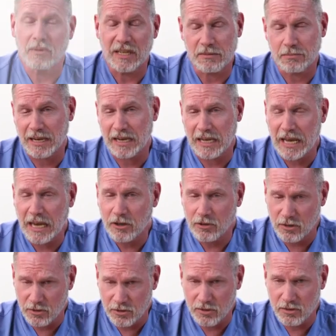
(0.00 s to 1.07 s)
These
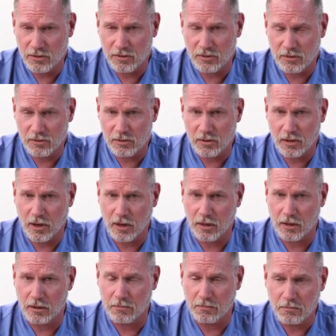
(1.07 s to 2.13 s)
medications
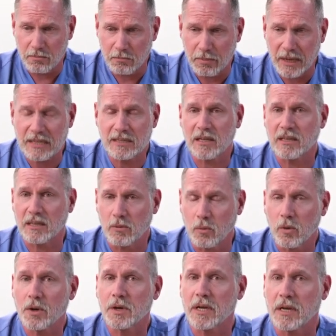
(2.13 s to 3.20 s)
are basically
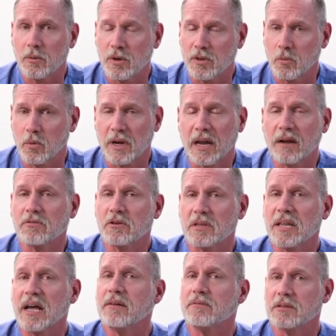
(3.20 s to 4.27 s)
working with whatever
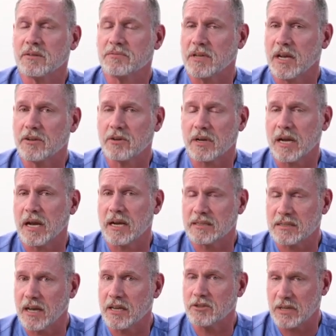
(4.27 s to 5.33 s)
level of nitric
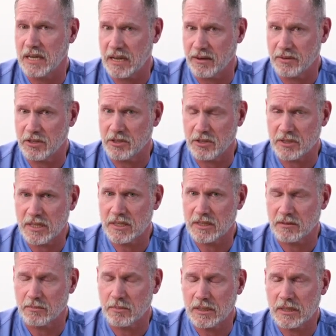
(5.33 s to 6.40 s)
oxide you have in your
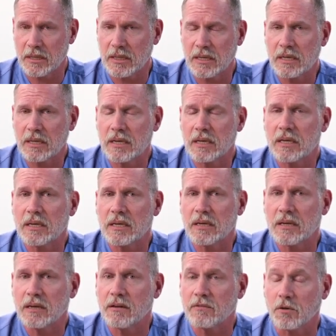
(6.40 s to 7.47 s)
system.
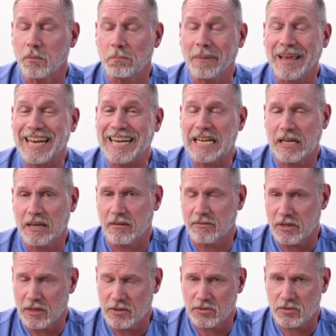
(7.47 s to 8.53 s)
For many
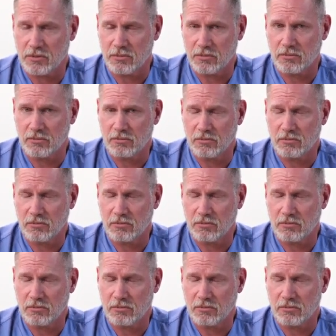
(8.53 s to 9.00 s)
of us,